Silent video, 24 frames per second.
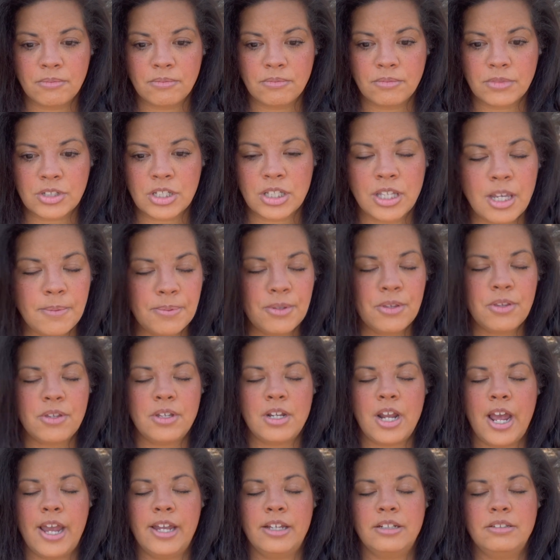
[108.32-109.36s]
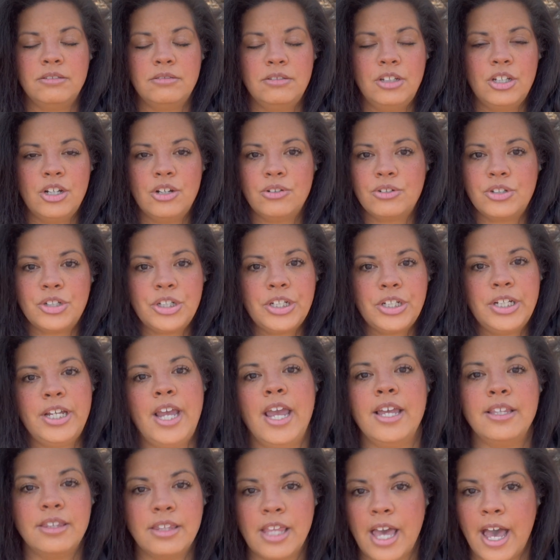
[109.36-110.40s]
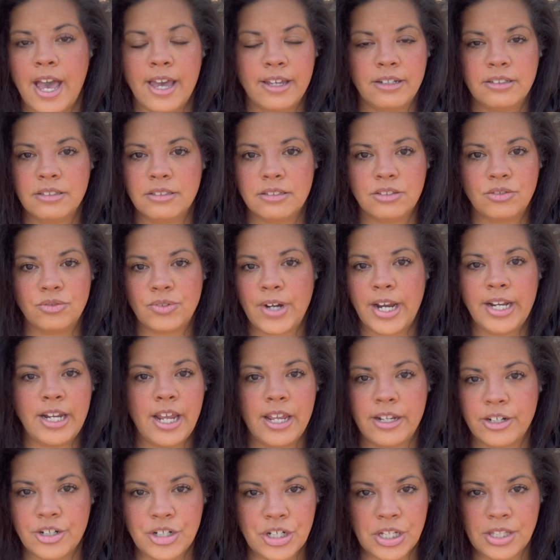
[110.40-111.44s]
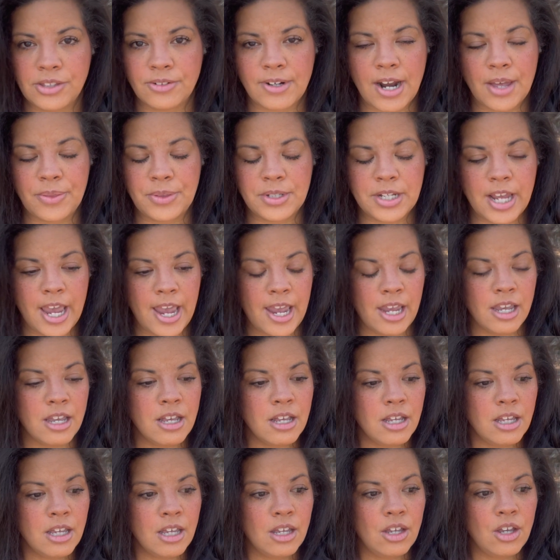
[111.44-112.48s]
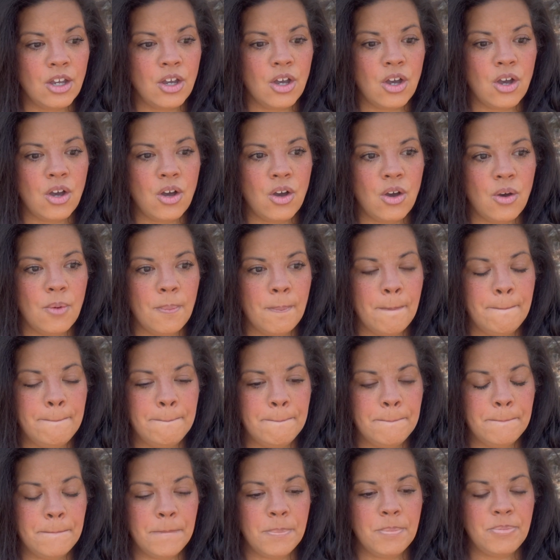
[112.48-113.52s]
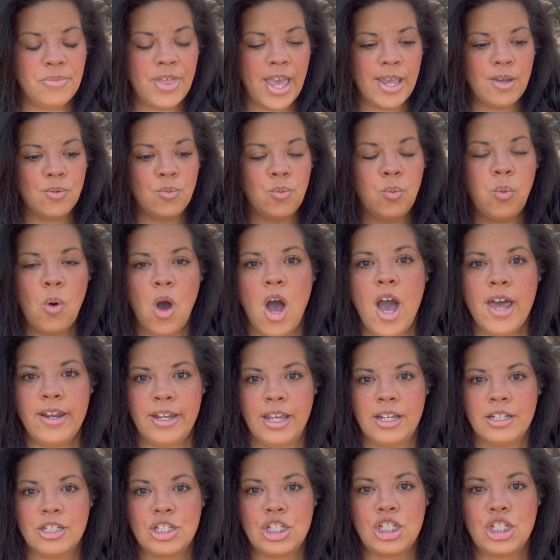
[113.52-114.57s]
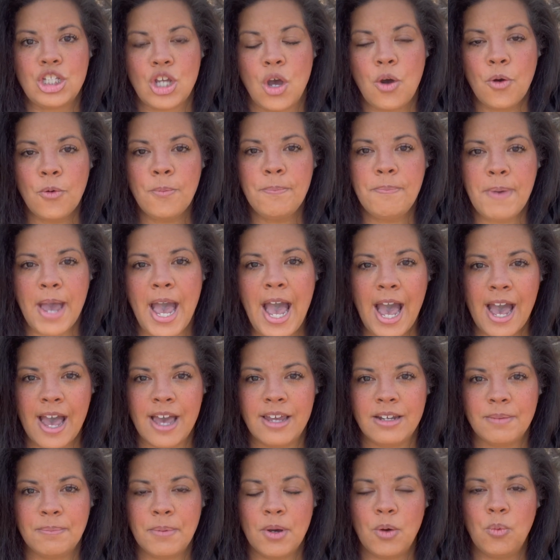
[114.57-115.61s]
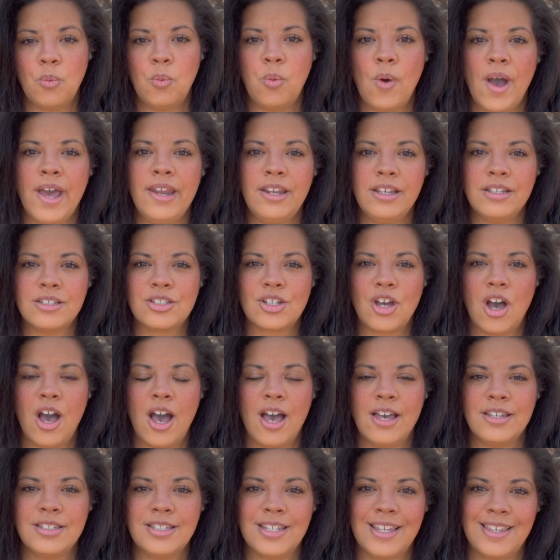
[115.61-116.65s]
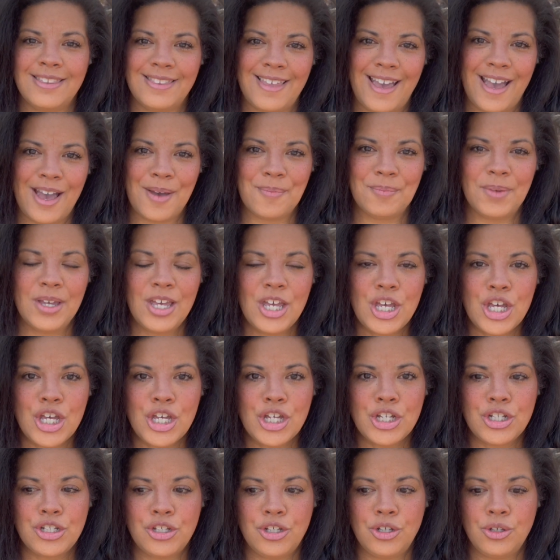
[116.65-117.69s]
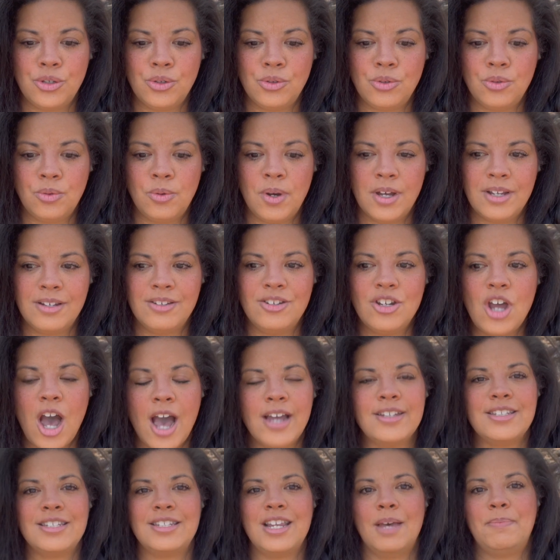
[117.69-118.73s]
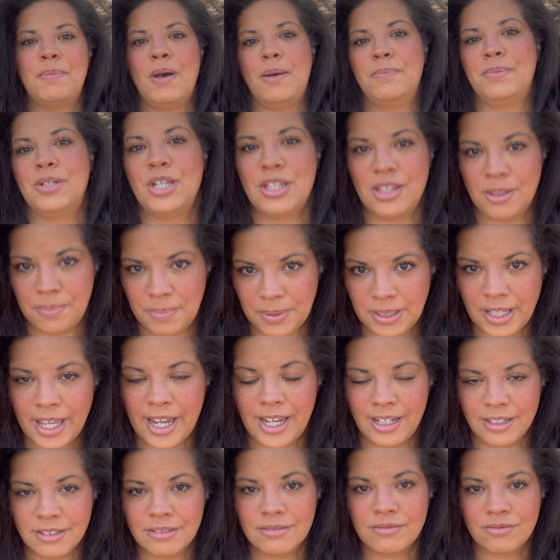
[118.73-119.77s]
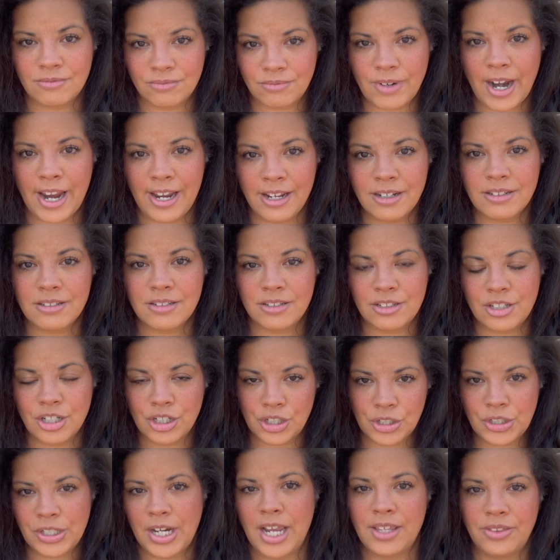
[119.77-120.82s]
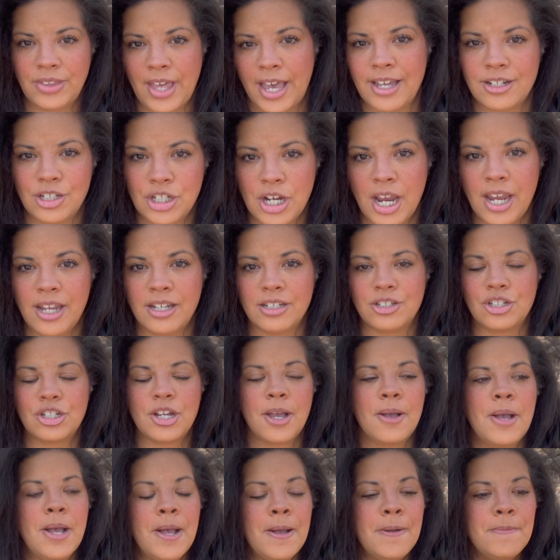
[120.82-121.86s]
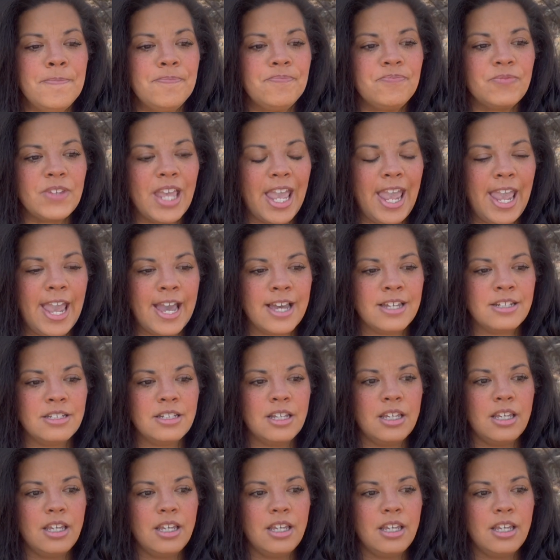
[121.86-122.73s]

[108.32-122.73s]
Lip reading: sleep through the night, create that great energy throughout the day. They want it so bad, but what is causing them to not step up to the plate, right? To create that change. And